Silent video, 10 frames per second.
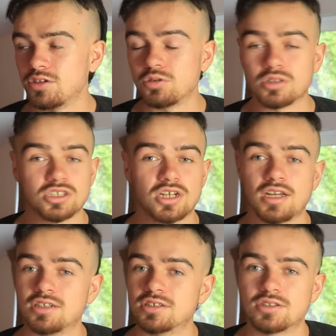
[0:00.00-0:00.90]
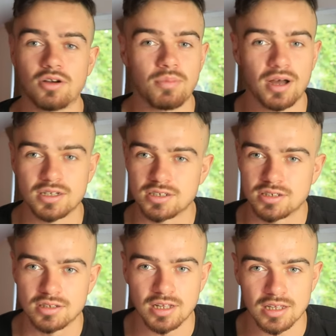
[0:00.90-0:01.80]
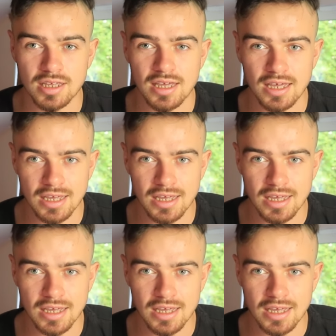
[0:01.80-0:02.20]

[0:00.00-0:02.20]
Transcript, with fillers: you can change so much. Like